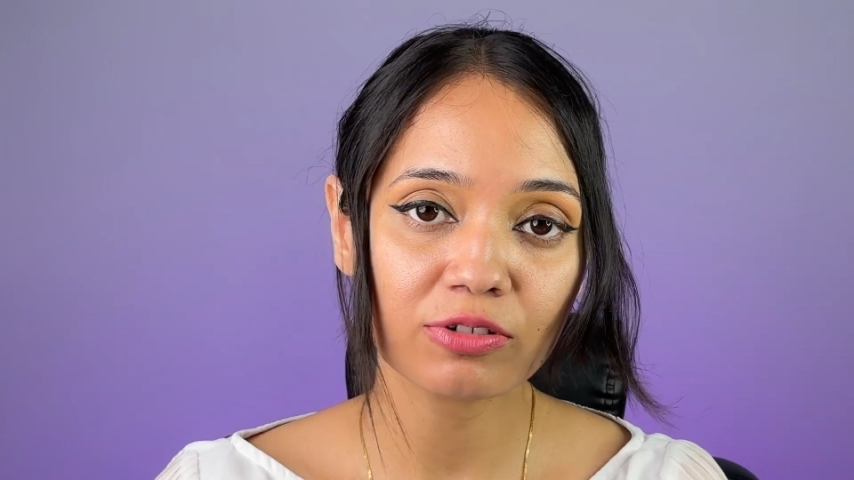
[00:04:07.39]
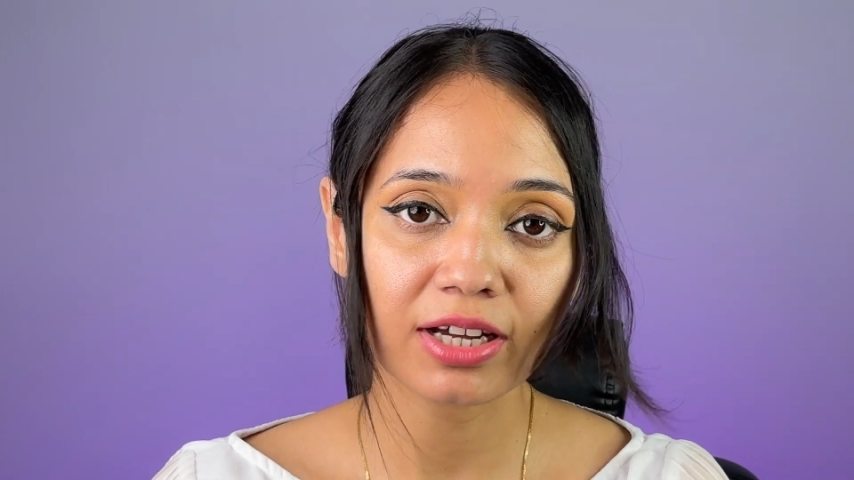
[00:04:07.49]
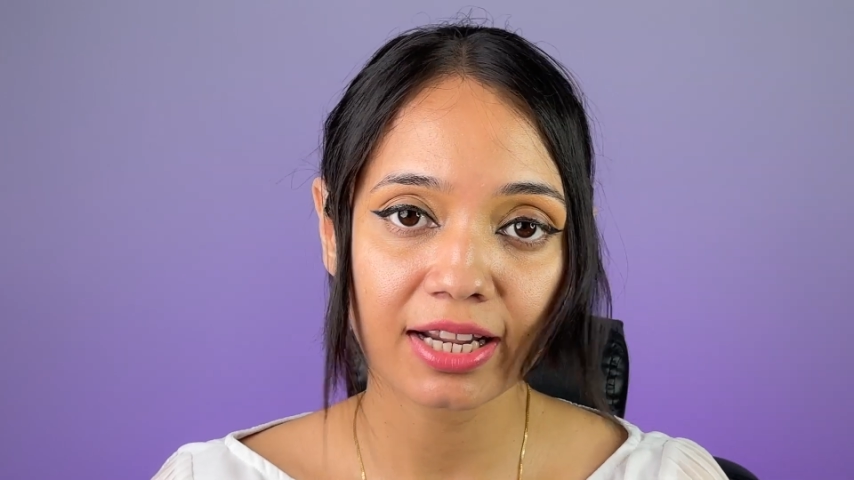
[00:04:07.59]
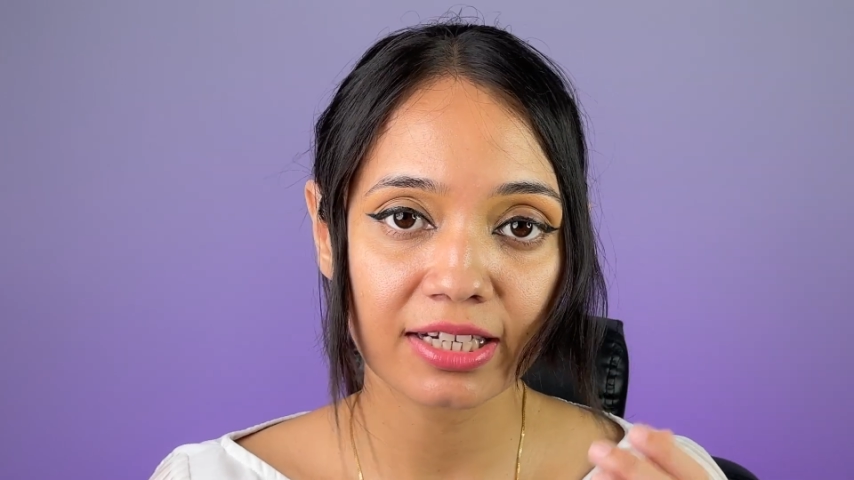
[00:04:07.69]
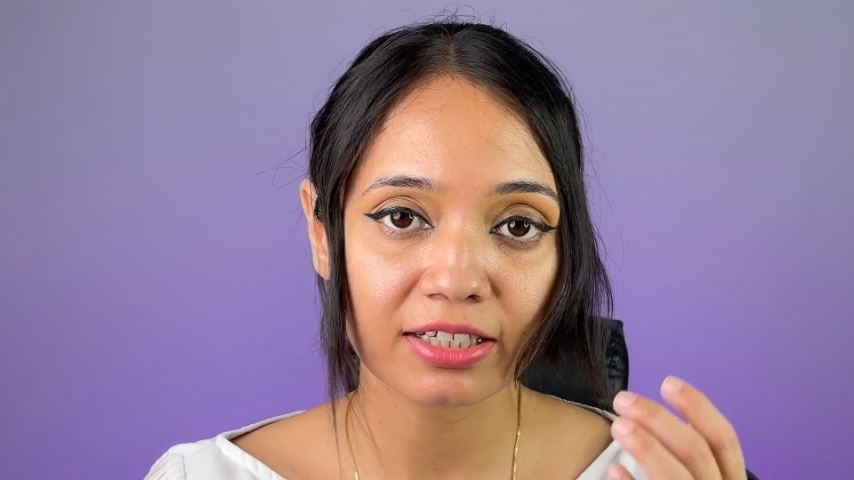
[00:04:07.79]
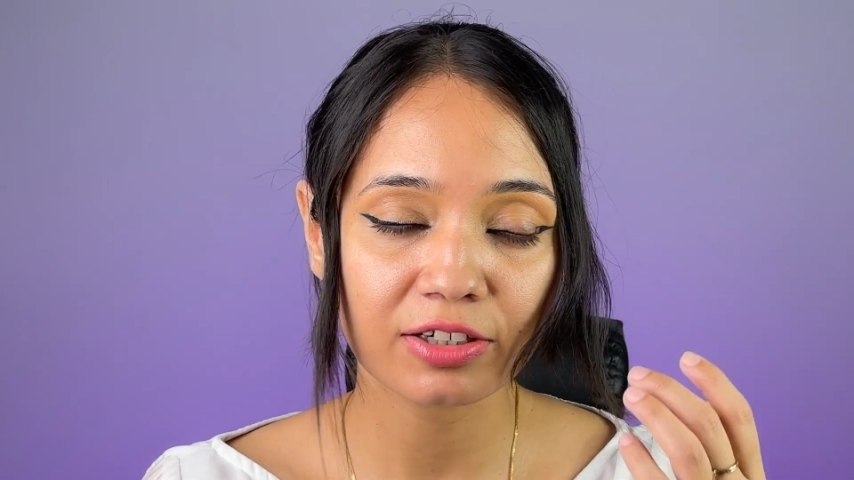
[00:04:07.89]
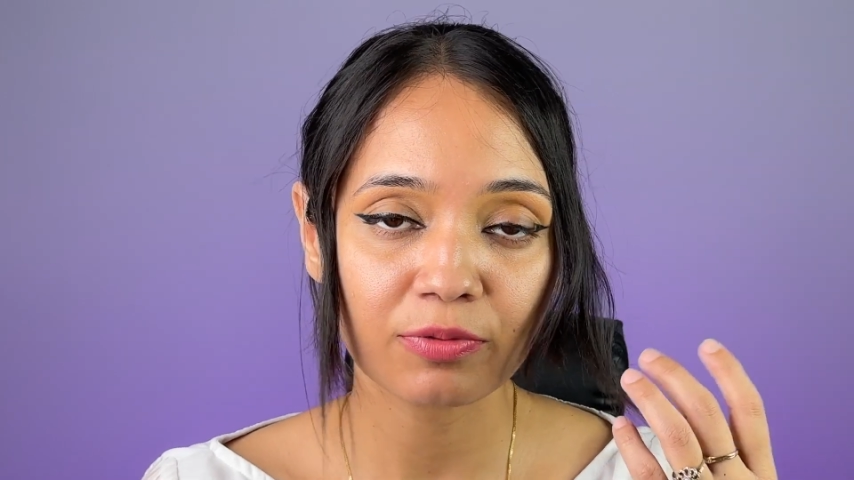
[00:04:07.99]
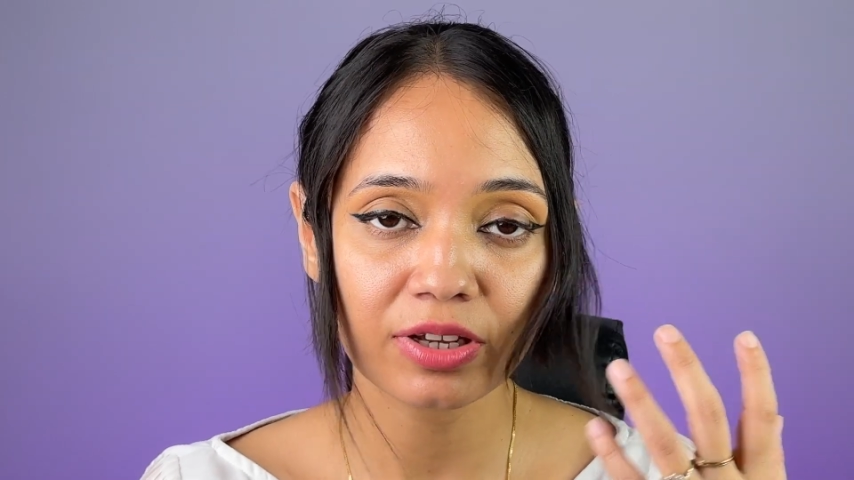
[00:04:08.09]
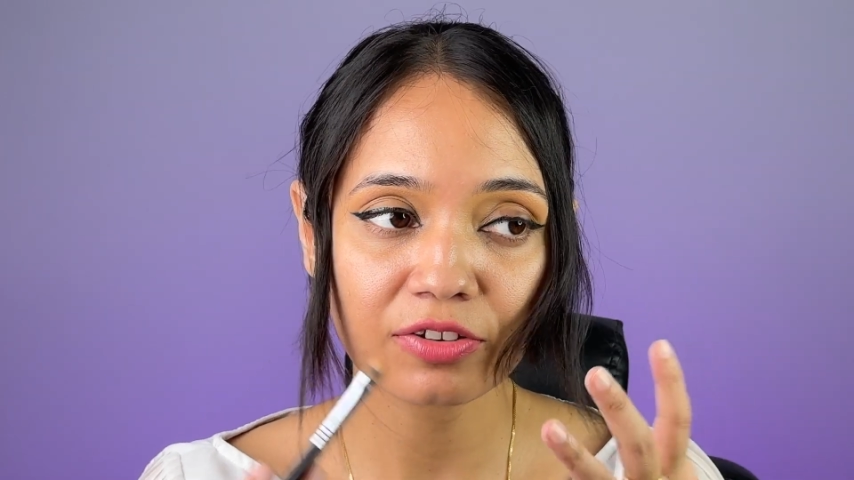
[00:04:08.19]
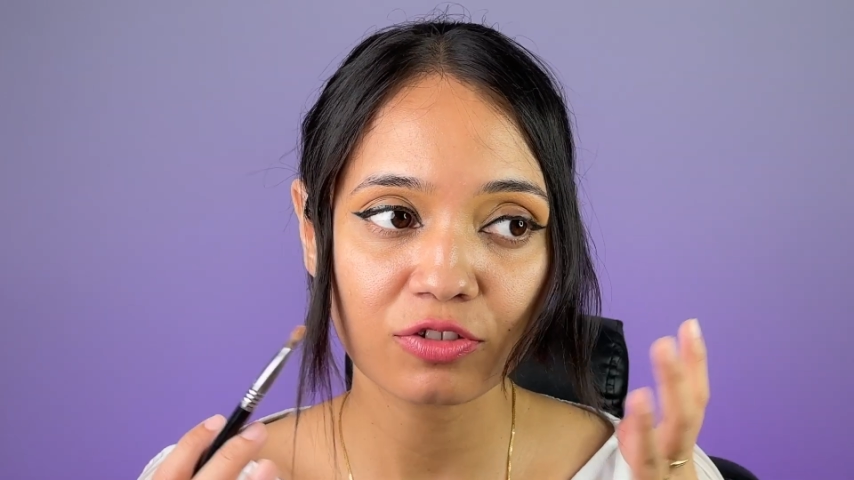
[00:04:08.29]
correct
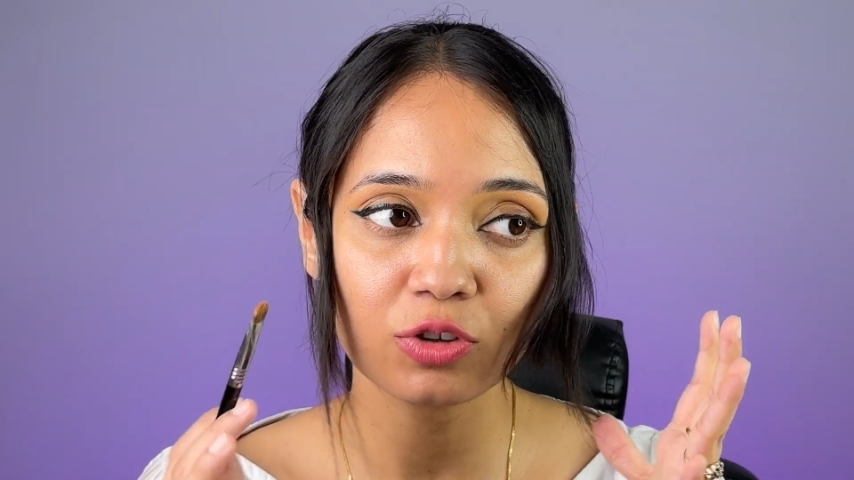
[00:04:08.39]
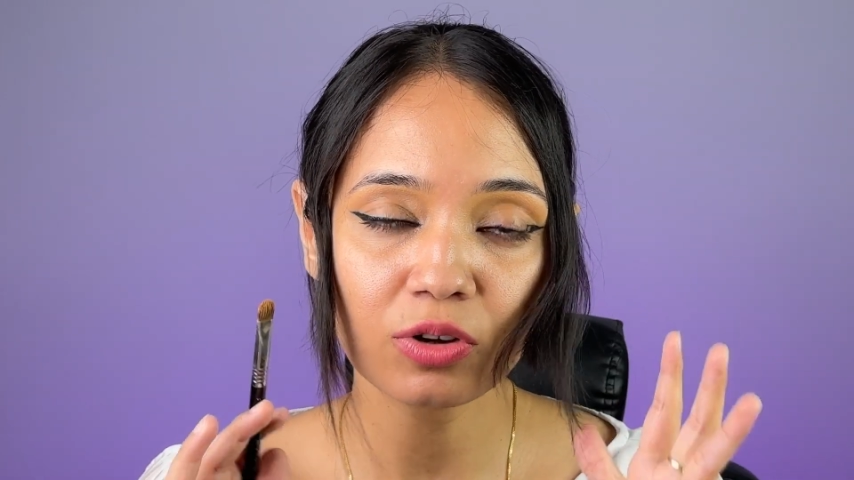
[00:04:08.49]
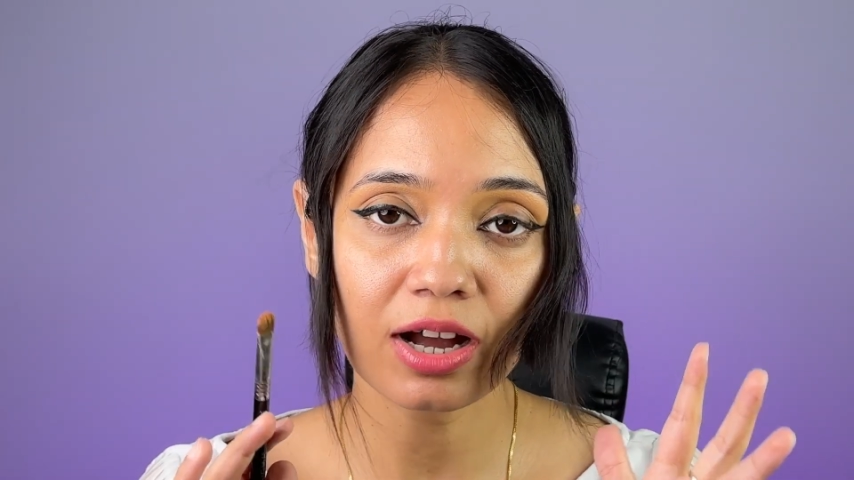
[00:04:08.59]
it because you